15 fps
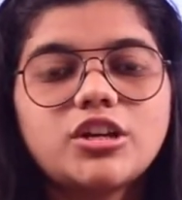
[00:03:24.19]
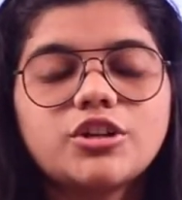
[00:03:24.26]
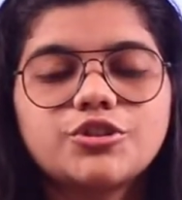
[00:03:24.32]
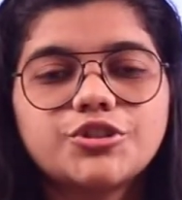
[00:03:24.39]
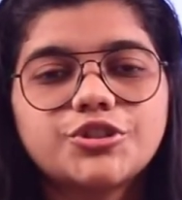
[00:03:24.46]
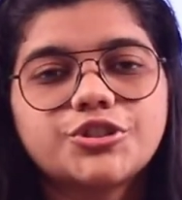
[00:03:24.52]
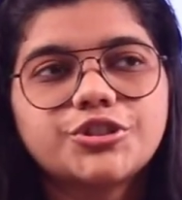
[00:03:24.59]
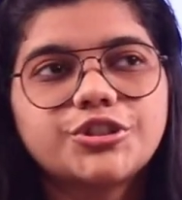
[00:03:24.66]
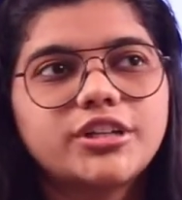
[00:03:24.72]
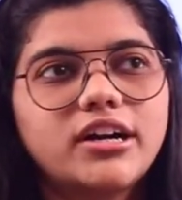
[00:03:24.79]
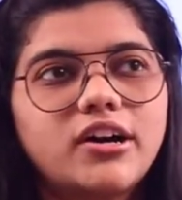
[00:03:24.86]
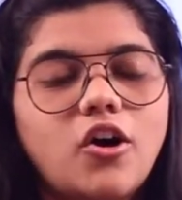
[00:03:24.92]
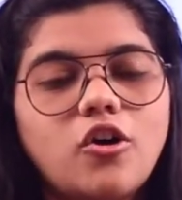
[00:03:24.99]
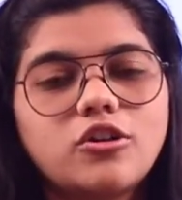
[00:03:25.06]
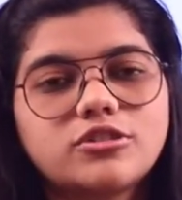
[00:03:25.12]
You should
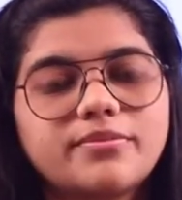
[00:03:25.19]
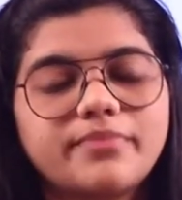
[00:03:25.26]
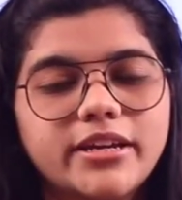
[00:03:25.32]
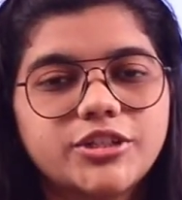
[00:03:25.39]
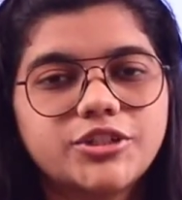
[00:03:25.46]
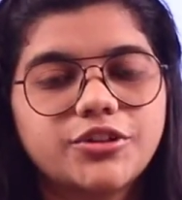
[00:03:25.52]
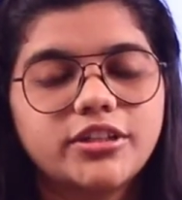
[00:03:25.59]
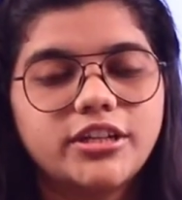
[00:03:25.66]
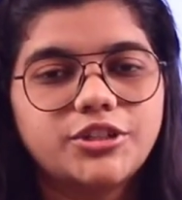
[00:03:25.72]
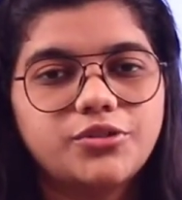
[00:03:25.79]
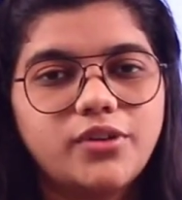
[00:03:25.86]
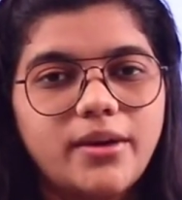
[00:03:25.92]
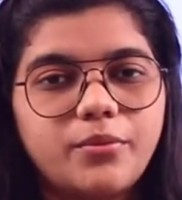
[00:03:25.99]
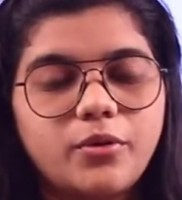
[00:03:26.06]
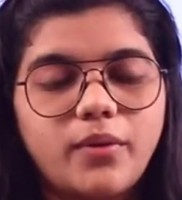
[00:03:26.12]
also make sure that
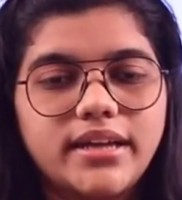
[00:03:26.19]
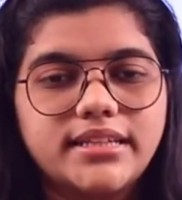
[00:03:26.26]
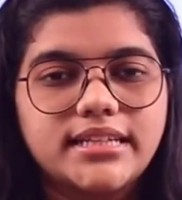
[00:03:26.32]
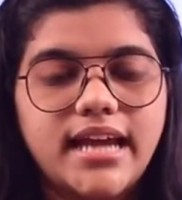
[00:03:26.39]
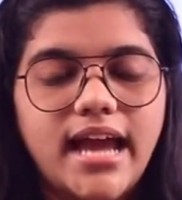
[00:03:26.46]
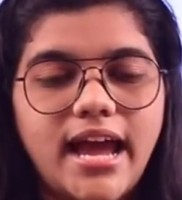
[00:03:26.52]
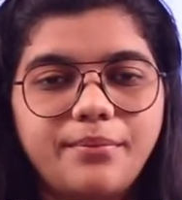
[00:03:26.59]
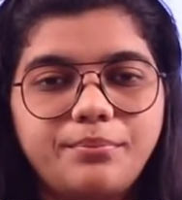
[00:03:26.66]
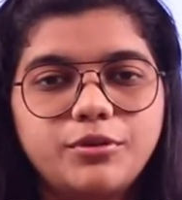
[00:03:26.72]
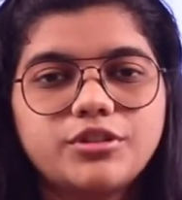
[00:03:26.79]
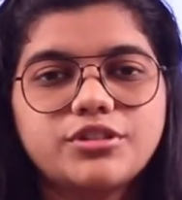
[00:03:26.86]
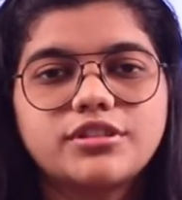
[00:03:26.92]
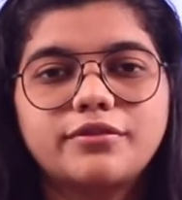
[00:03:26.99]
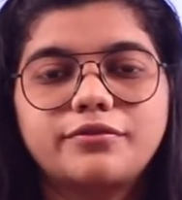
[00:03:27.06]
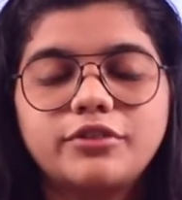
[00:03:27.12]
you are providing
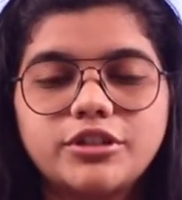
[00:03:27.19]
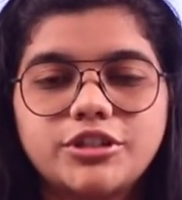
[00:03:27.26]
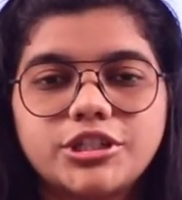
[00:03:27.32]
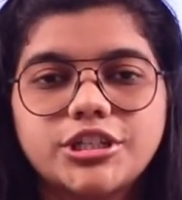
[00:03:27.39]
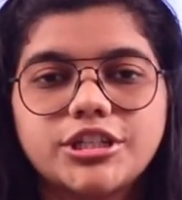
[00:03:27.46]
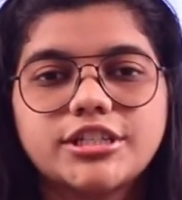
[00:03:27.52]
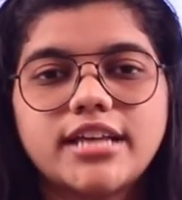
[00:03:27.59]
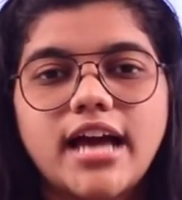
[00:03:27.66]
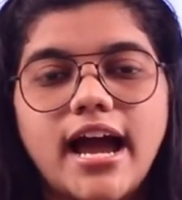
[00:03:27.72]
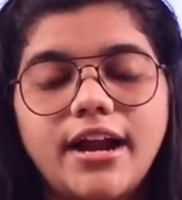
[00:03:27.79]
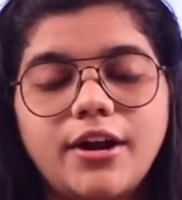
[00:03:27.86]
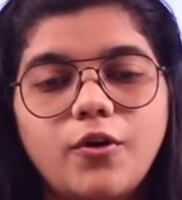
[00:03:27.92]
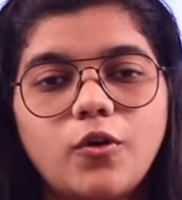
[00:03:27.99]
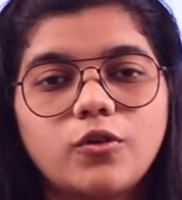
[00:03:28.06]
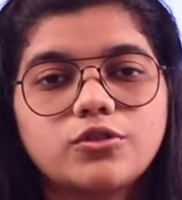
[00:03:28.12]
handbooks, the features,
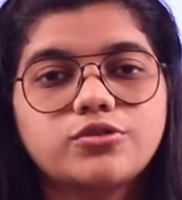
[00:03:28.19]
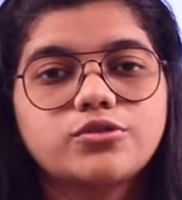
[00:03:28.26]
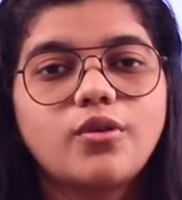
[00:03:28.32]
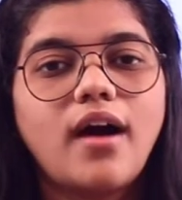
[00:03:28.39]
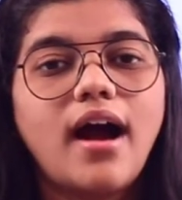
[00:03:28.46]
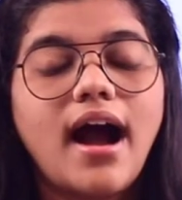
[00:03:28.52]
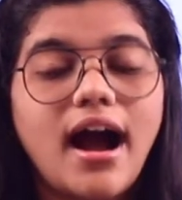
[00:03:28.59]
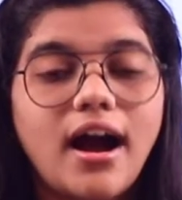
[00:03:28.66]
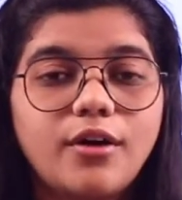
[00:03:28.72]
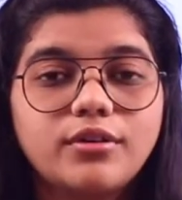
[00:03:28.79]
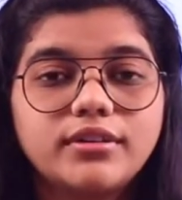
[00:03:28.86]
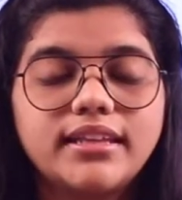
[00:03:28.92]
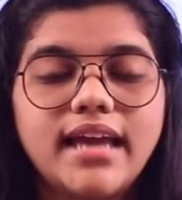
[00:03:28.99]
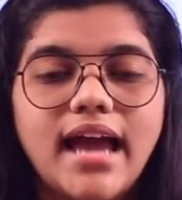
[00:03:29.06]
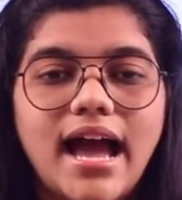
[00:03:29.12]
and also
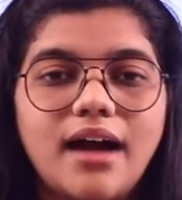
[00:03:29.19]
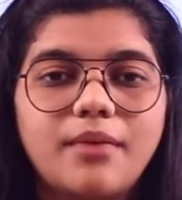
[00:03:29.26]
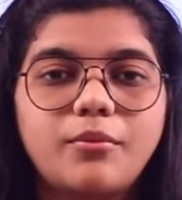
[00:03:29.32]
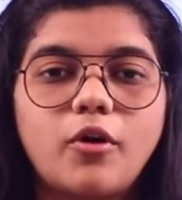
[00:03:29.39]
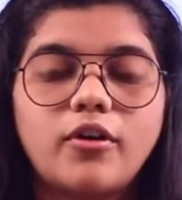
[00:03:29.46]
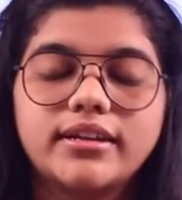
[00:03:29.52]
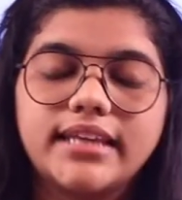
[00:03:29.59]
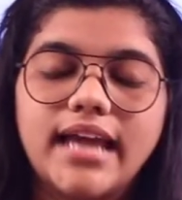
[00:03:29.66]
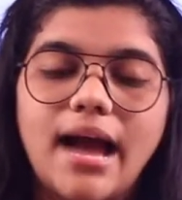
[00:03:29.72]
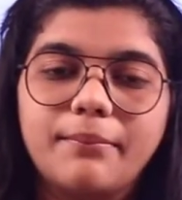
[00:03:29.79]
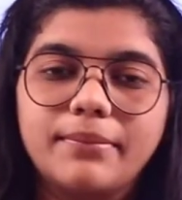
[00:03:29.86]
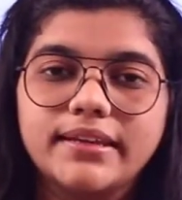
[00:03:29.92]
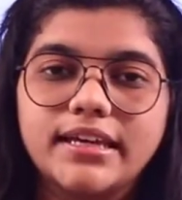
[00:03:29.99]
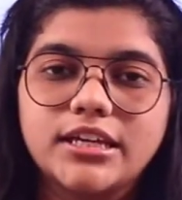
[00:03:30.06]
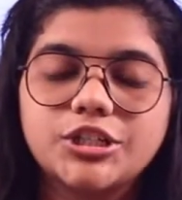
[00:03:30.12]
how the app or the
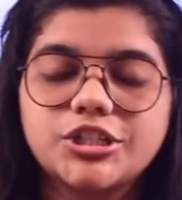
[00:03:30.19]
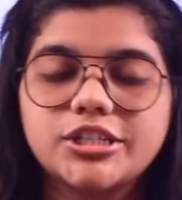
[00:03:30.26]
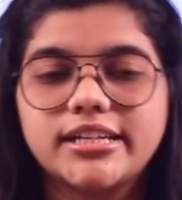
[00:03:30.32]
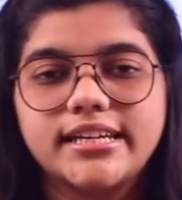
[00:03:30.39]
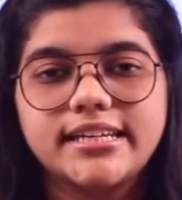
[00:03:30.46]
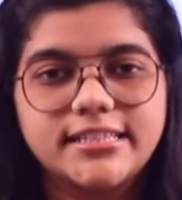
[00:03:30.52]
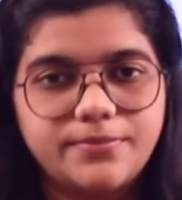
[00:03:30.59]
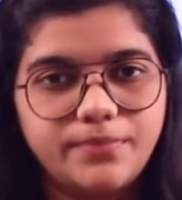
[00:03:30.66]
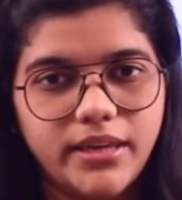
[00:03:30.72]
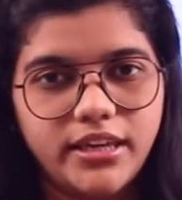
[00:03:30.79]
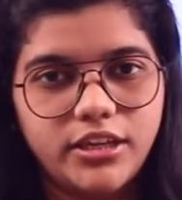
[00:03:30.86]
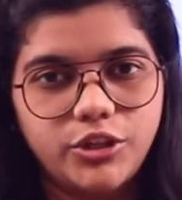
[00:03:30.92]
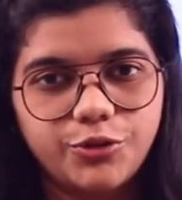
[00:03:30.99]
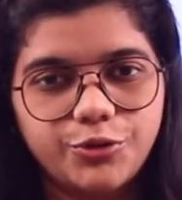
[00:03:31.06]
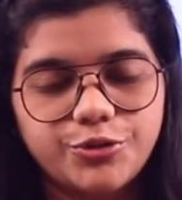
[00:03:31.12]
application is
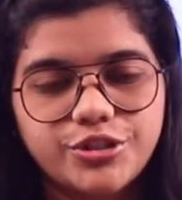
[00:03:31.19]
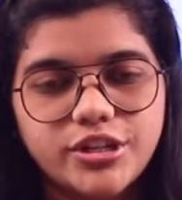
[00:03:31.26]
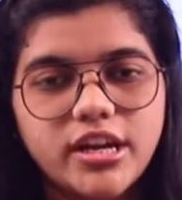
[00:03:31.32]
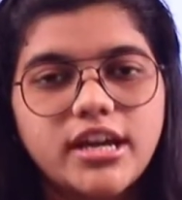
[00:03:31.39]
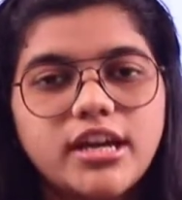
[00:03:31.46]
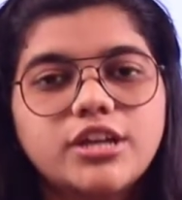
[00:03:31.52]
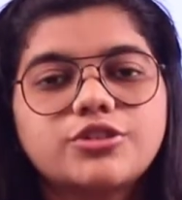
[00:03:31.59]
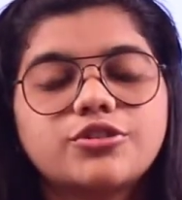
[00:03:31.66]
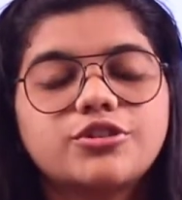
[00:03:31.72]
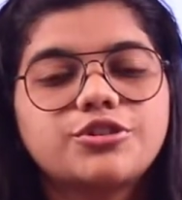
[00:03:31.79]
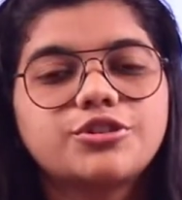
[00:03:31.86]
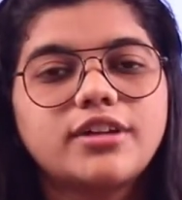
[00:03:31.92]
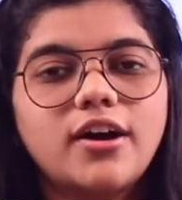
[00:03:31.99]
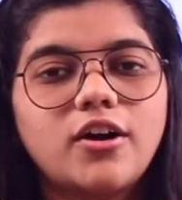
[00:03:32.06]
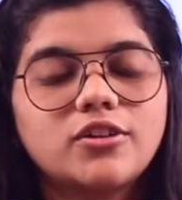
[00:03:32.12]
being used. So you
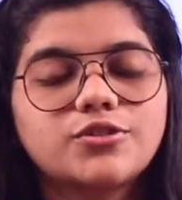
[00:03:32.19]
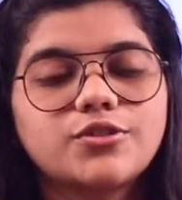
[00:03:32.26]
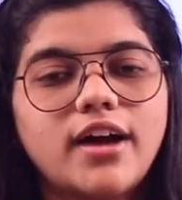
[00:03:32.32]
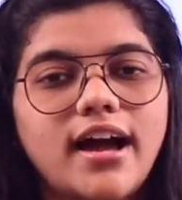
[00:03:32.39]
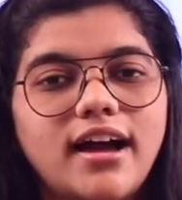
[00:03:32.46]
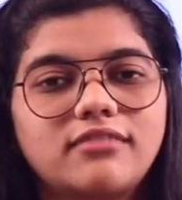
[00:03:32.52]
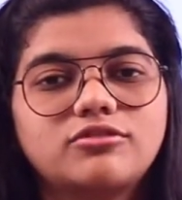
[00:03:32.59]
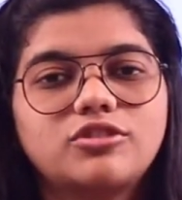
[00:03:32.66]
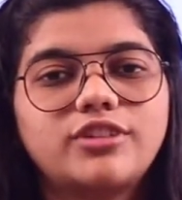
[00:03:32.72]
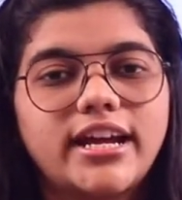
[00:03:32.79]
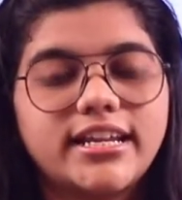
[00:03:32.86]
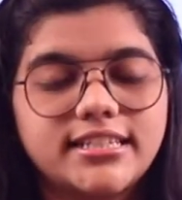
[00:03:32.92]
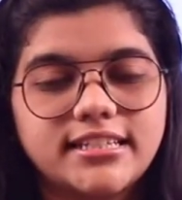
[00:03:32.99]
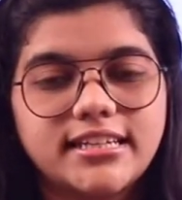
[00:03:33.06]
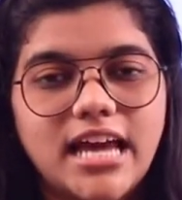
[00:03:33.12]
should also have the
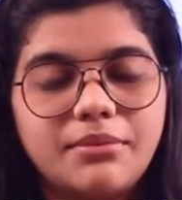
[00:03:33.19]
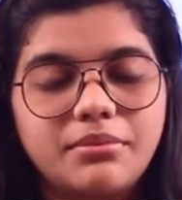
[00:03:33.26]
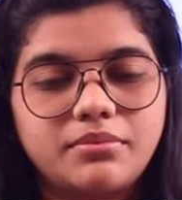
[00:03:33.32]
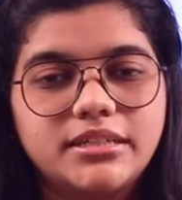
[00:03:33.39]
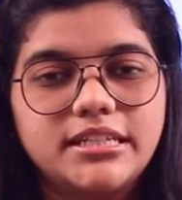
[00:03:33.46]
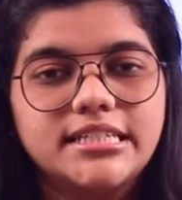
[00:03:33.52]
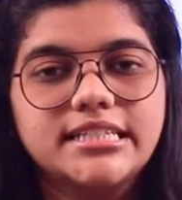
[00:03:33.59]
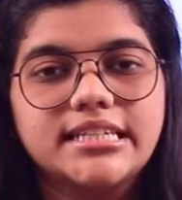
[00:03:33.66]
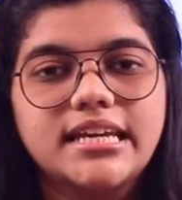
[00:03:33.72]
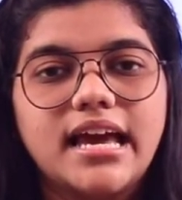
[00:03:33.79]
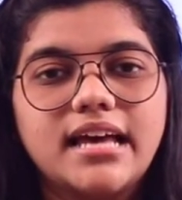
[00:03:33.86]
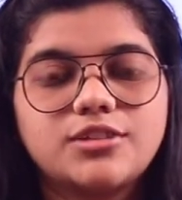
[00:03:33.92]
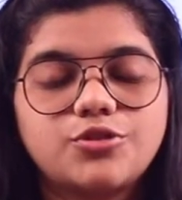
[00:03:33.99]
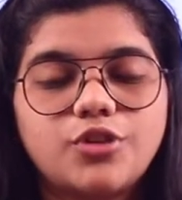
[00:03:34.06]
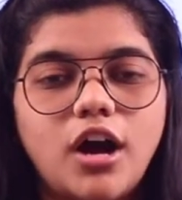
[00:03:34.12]
writing capability
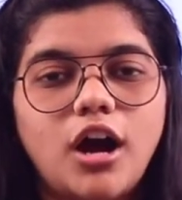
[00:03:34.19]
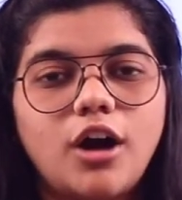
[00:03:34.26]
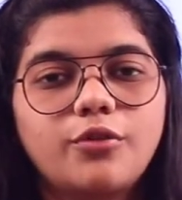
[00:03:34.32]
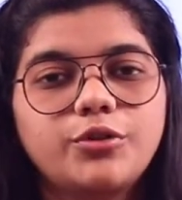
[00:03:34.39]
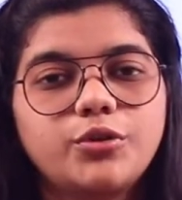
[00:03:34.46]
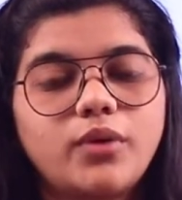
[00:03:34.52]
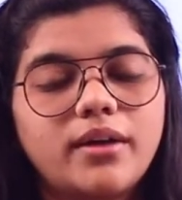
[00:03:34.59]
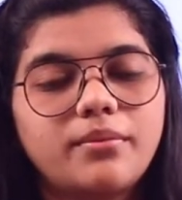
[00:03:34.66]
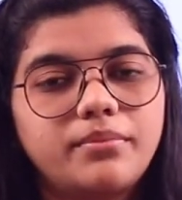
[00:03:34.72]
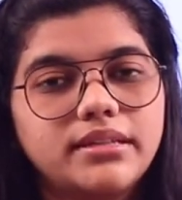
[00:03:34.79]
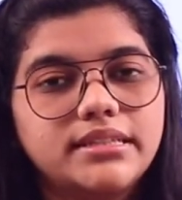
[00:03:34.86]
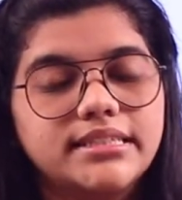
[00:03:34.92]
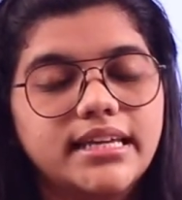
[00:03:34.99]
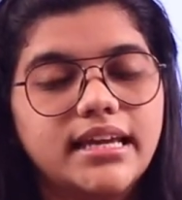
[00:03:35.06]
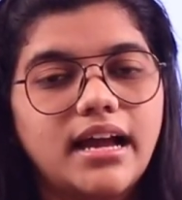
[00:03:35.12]
as to how you are
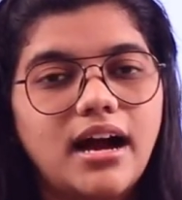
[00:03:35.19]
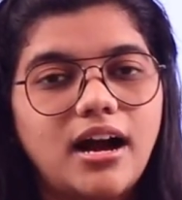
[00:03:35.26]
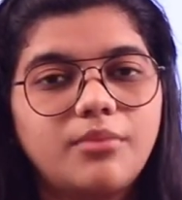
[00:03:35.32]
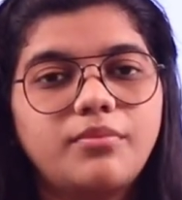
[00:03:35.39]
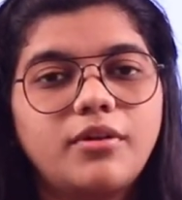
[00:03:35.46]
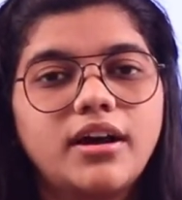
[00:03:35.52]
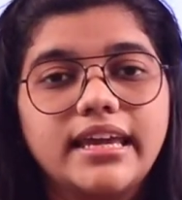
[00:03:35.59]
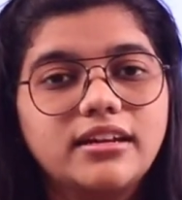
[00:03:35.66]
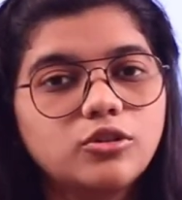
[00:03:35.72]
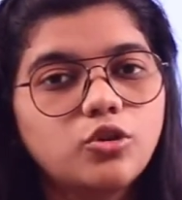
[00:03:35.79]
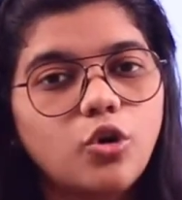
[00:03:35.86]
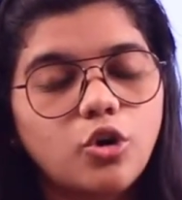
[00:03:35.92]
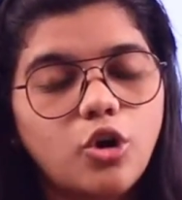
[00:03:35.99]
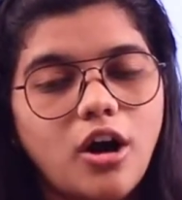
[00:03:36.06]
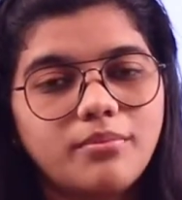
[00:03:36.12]
building up in
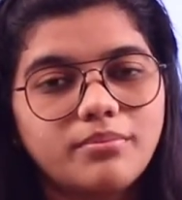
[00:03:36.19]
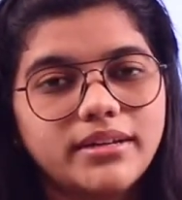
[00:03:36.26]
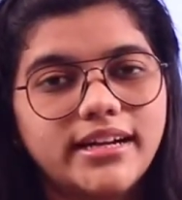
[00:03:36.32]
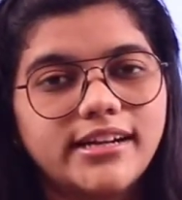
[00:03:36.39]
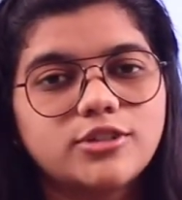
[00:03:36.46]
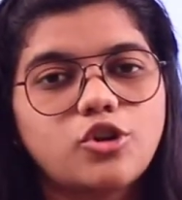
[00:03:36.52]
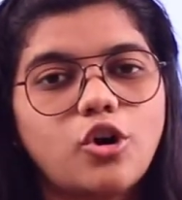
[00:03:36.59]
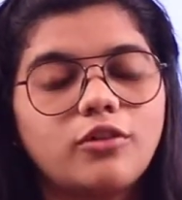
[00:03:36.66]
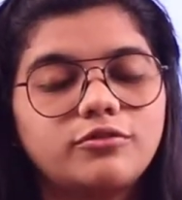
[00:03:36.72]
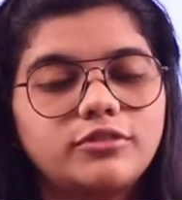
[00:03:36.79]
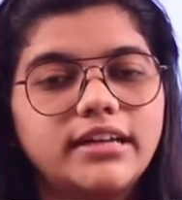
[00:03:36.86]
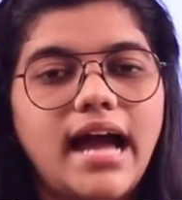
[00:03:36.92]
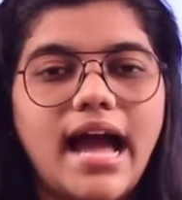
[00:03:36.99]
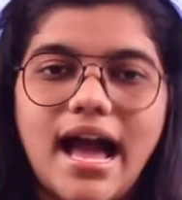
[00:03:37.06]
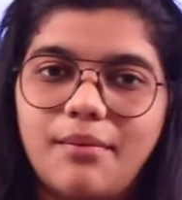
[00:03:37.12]
core components of
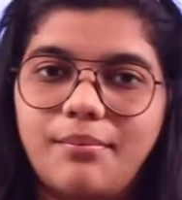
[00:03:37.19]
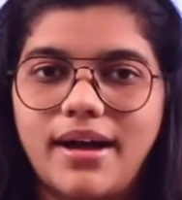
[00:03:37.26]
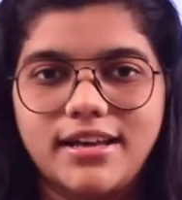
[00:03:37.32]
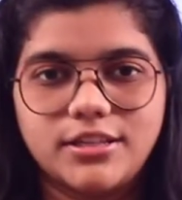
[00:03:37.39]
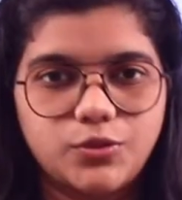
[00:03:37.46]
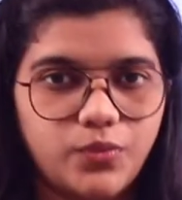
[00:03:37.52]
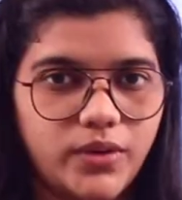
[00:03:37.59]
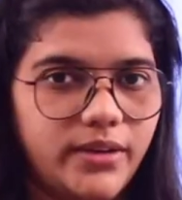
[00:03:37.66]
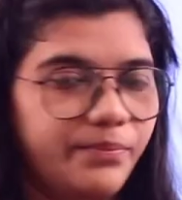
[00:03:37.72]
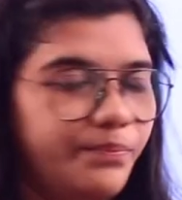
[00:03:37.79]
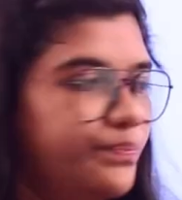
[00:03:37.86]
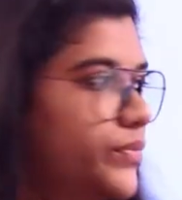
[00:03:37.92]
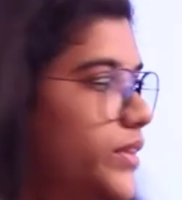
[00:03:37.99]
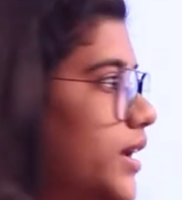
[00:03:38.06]
the app as well.